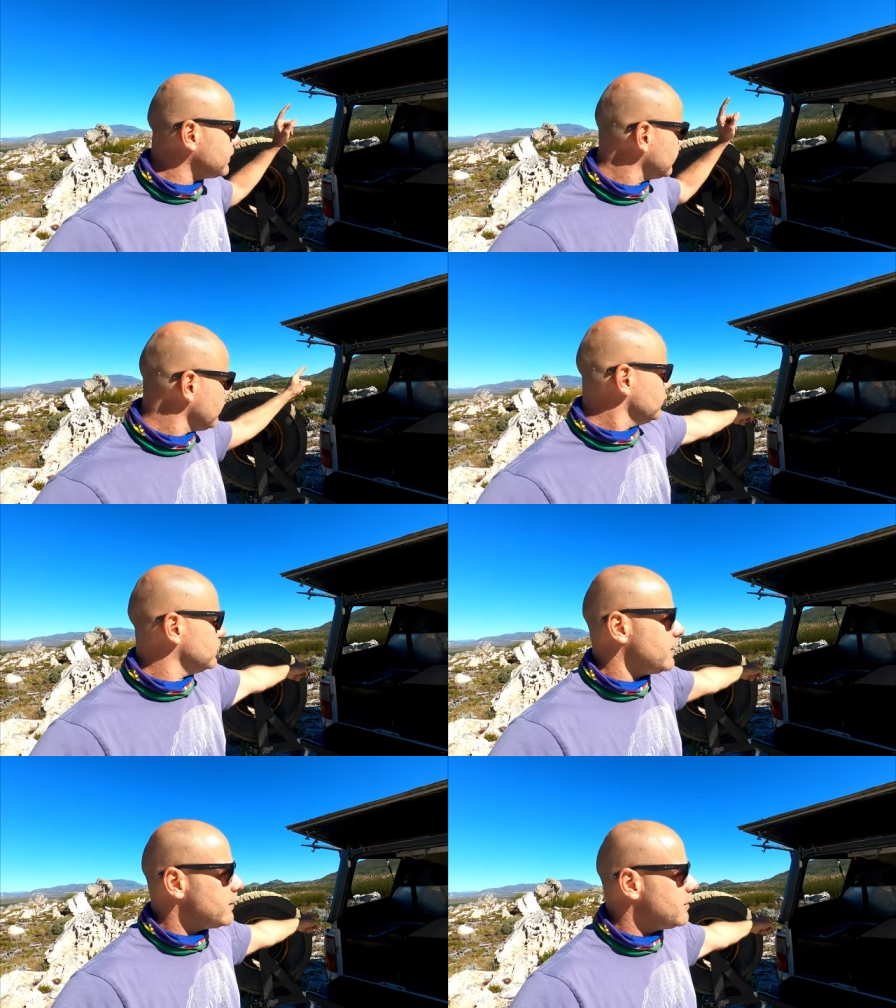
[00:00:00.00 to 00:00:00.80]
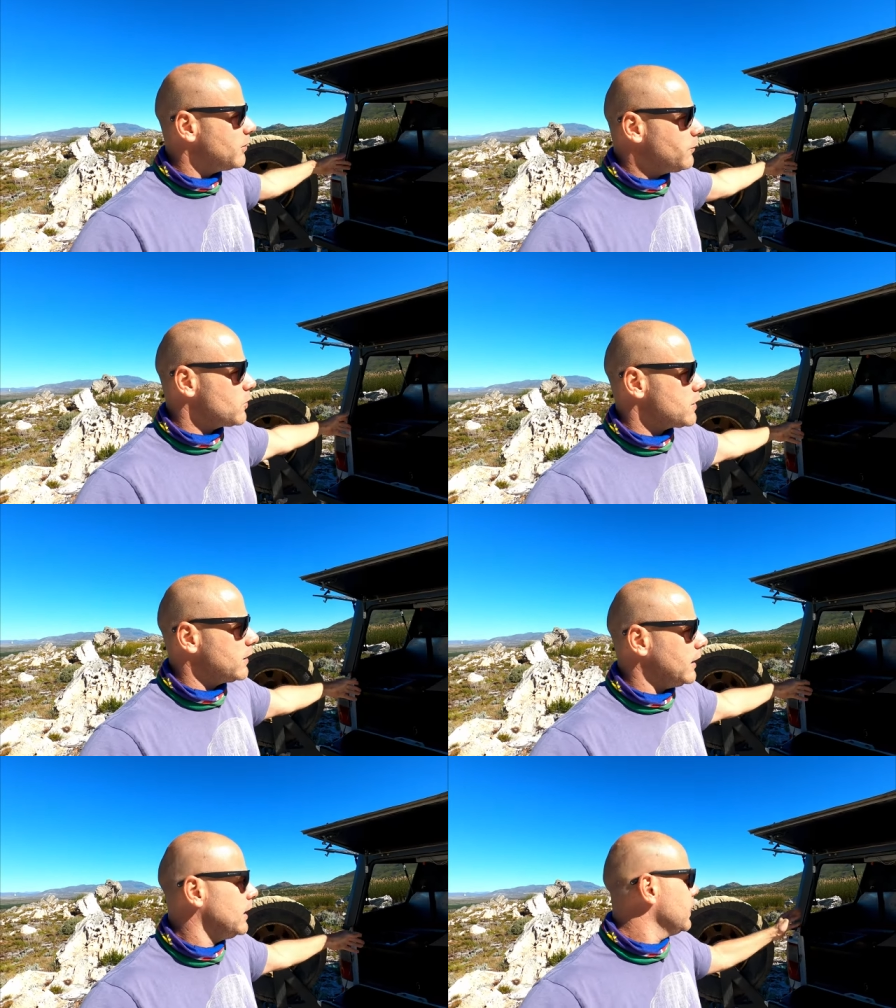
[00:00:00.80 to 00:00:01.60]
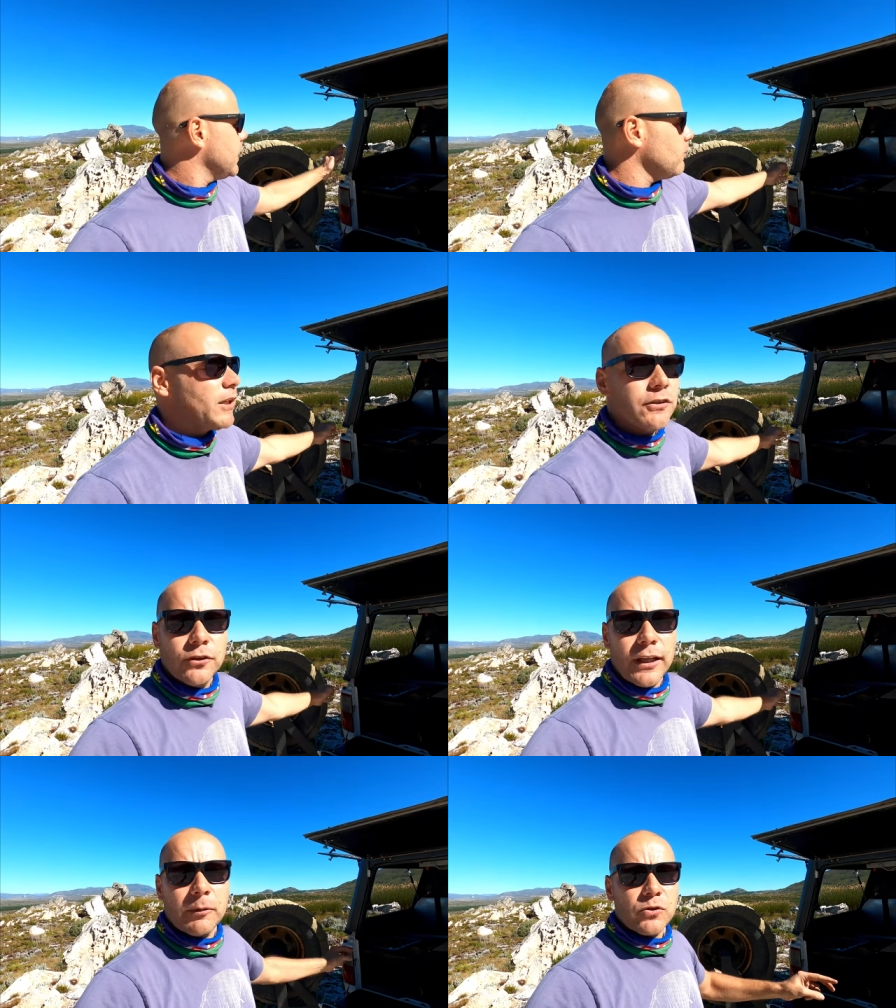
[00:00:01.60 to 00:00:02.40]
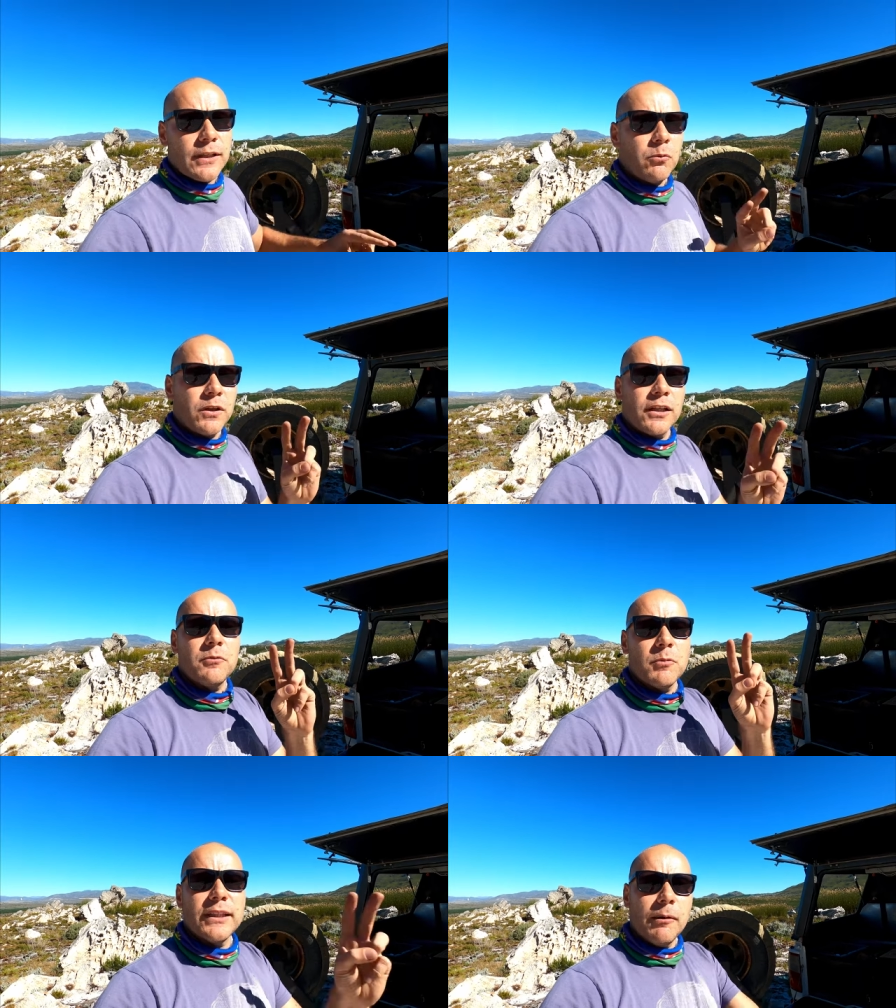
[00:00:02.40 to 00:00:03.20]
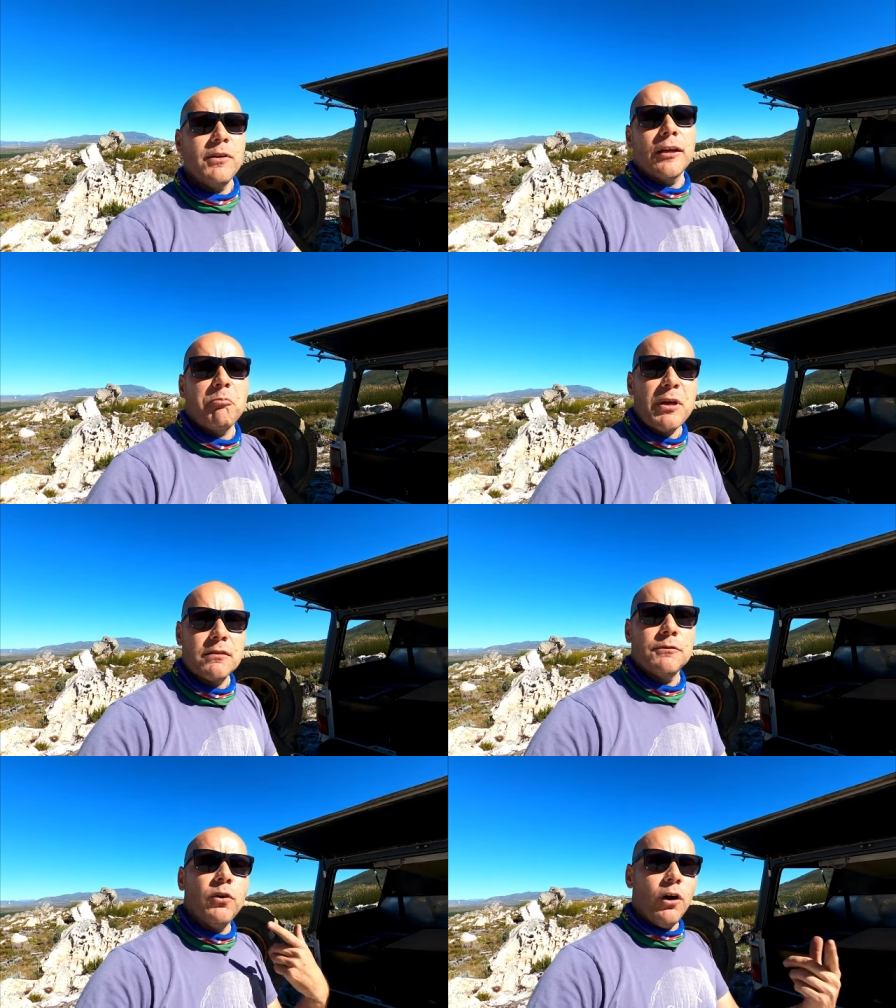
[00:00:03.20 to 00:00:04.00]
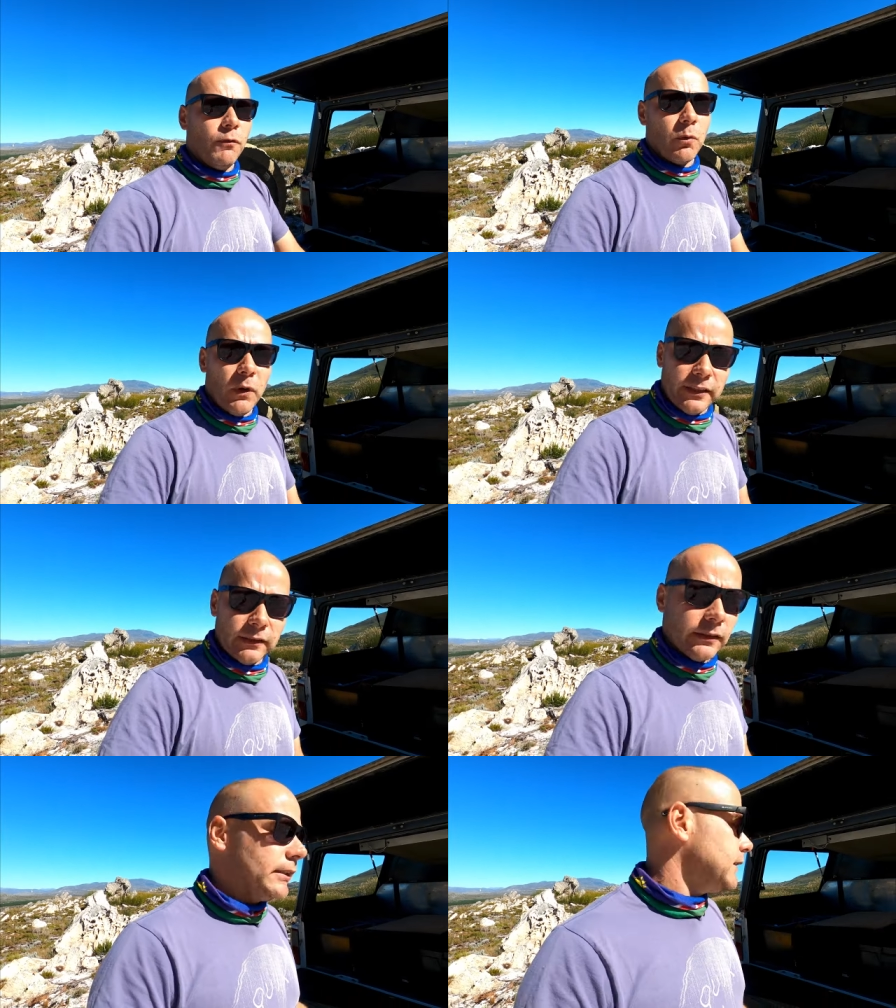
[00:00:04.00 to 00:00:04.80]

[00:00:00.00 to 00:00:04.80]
I can't do lithium, unfortunately. I wanted to do that because that would have given me double the capacity for half the weight.